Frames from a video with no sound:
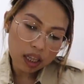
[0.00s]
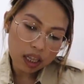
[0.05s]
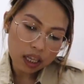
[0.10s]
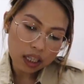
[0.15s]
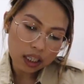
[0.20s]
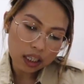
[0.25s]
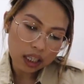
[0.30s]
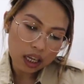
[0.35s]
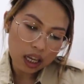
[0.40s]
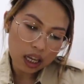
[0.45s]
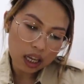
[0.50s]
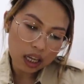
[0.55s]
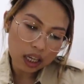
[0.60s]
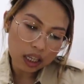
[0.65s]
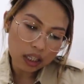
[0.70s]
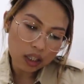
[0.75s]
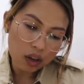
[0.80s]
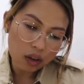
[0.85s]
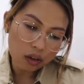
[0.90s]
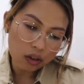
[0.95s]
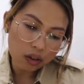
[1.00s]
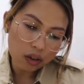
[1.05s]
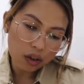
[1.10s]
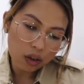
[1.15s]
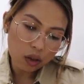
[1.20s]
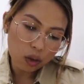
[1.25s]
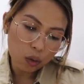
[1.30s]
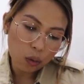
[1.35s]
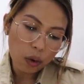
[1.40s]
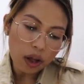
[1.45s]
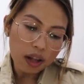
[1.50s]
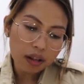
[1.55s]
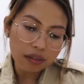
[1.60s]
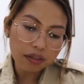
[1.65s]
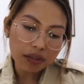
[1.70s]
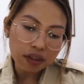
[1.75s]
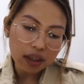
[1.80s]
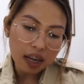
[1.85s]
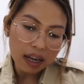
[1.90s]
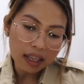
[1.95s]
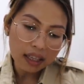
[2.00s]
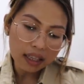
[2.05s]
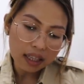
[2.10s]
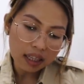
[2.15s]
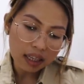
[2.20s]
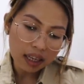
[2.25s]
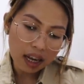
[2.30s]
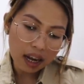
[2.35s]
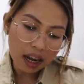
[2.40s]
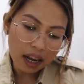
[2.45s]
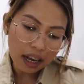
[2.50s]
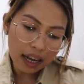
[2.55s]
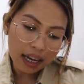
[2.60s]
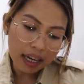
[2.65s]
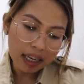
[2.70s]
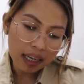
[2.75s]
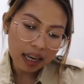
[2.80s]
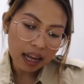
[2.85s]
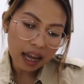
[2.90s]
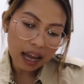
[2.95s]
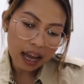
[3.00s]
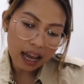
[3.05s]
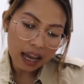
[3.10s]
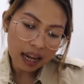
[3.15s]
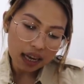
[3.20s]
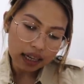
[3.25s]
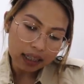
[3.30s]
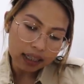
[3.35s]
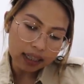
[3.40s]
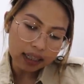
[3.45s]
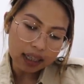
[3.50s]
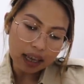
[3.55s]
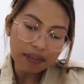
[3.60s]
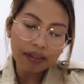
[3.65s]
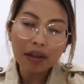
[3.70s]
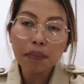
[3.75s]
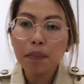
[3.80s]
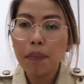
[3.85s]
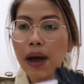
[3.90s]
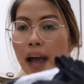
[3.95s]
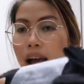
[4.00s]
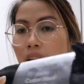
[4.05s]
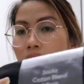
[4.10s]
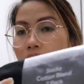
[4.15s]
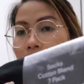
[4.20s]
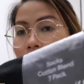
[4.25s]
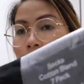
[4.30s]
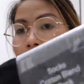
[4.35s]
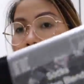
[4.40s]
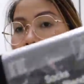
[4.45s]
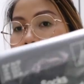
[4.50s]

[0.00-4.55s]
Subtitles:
This is also $12.99 and 7 pack.